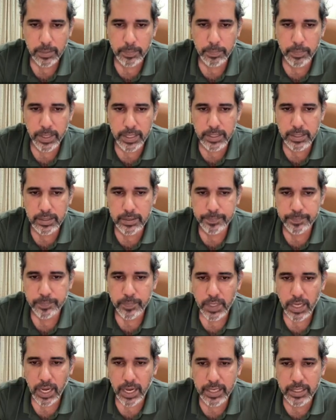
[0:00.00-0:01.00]
but
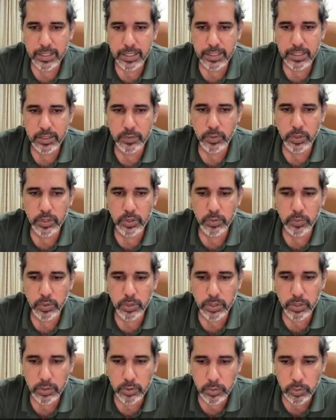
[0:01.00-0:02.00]
ideally, what you
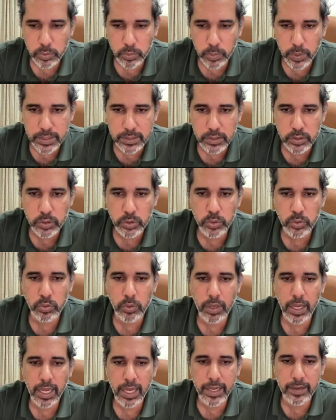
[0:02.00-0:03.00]
want to do once
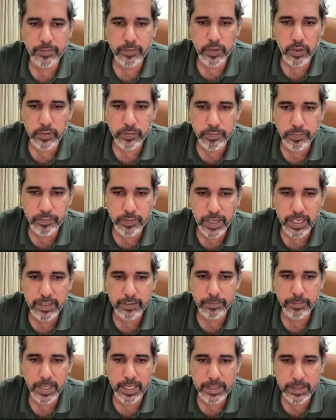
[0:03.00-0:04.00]
you have your
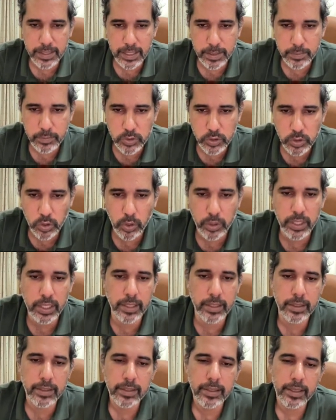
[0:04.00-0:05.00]
five-man team sorted,